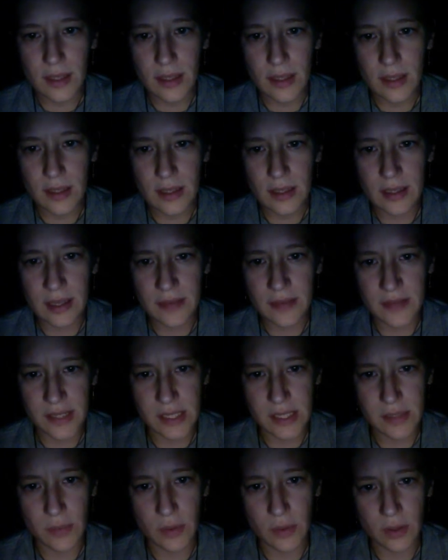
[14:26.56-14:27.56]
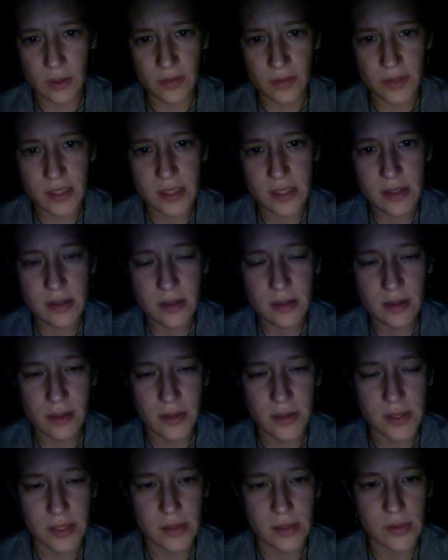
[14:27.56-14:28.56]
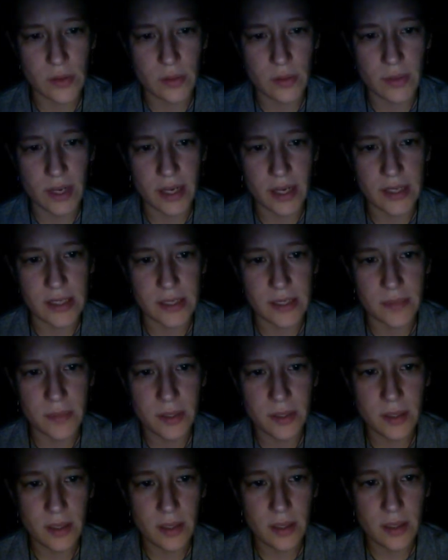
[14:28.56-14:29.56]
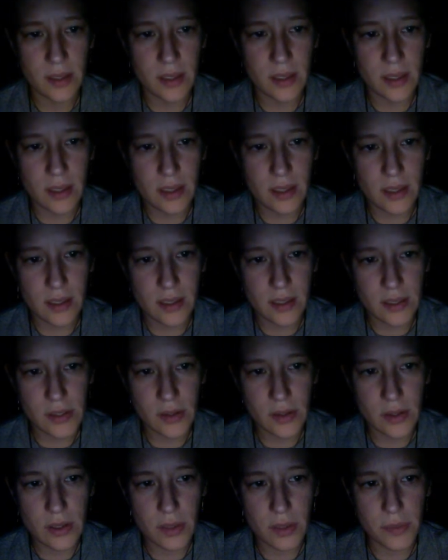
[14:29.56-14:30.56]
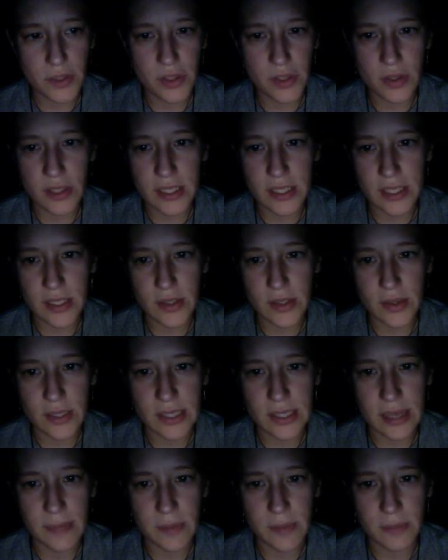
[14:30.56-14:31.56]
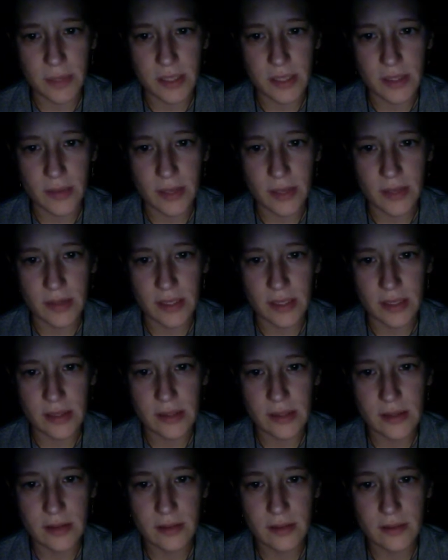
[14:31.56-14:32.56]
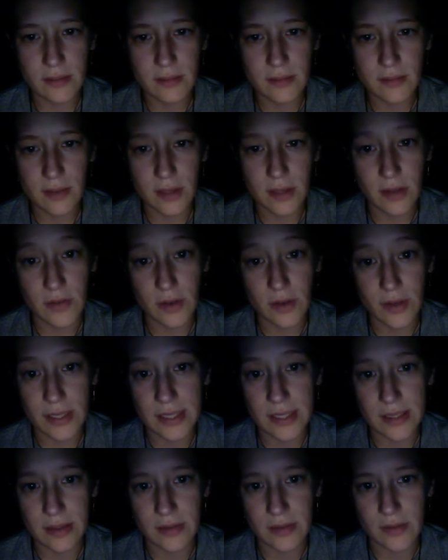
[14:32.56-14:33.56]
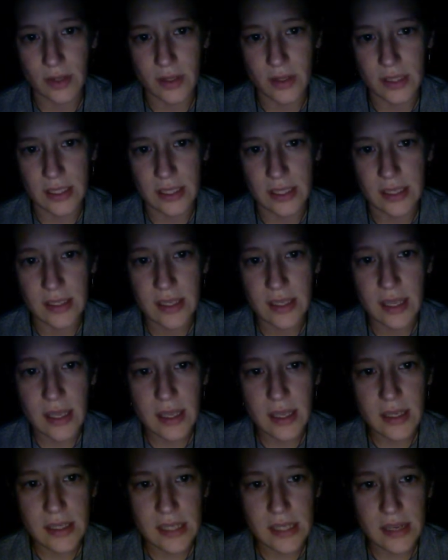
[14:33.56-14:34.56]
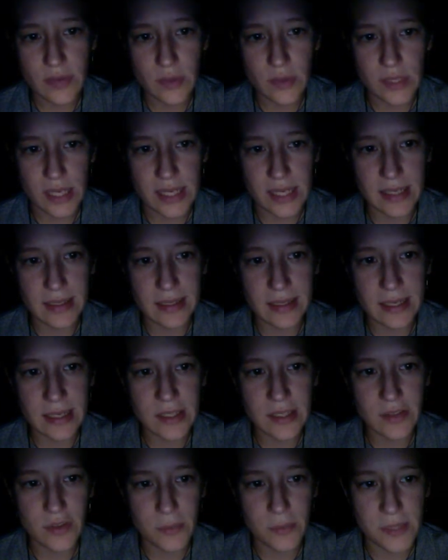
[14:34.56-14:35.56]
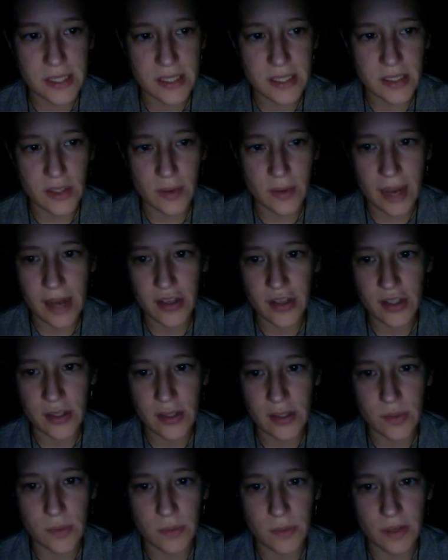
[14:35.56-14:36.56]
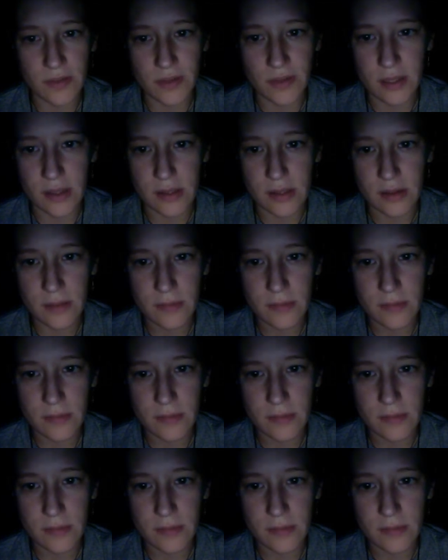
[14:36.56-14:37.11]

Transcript: He left his small office, closing the door behind him. I took the opportunity to examine my surroundings. I knew very little of Dr. Gint, save what I had gleaned from his interactions with my father.